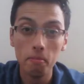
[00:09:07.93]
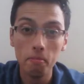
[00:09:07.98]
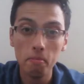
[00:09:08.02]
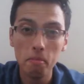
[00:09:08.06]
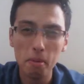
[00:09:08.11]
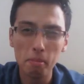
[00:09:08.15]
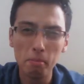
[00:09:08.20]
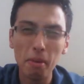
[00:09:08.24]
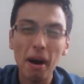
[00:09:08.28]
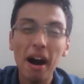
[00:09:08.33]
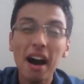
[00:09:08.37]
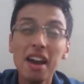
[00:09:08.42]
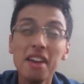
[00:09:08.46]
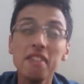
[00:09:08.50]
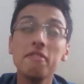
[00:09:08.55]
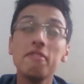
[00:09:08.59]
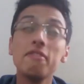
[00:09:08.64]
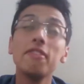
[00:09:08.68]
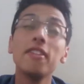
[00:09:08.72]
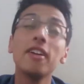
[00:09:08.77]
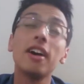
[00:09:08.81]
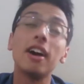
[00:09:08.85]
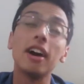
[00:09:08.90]
But by
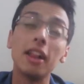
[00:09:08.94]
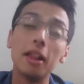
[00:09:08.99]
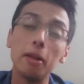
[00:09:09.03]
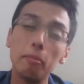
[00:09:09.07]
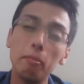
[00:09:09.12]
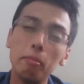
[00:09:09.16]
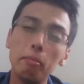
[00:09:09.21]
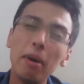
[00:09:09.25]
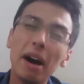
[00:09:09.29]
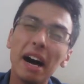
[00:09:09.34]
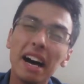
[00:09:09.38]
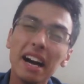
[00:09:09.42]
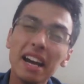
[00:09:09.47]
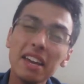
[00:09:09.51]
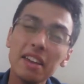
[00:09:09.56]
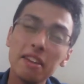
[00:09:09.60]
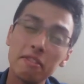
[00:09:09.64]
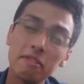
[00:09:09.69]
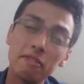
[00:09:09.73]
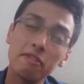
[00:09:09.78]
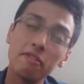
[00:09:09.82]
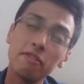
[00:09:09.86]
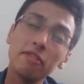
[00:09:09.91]

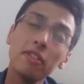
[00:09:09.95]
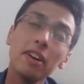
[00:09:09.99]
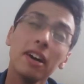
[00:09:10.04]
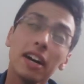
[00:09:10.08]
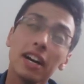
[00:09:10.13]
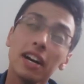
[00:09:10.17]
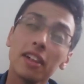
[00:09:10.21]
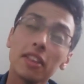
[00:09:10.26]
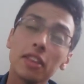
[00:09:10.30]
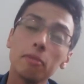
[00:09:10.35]
far